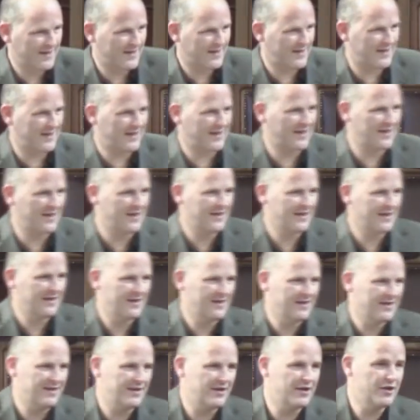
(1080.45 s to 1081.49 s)

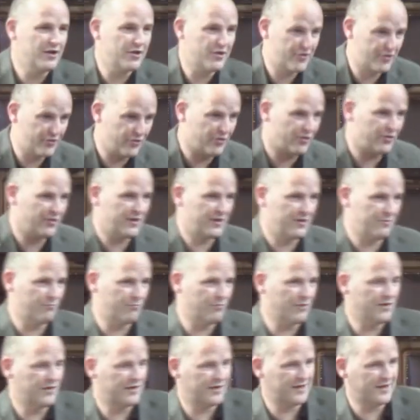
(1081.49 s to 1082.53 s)
in thought and
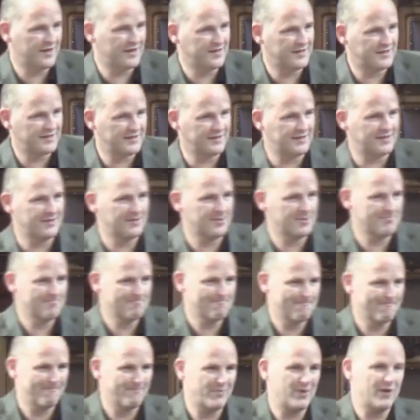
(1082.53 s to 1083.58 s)
word and in deed
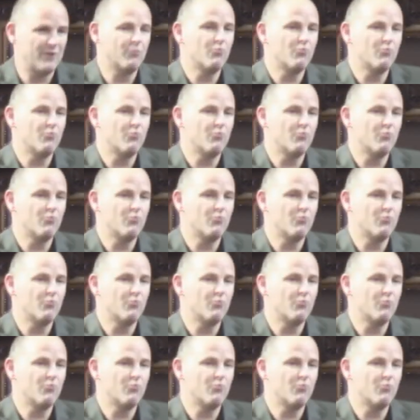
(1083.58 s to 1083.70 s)
by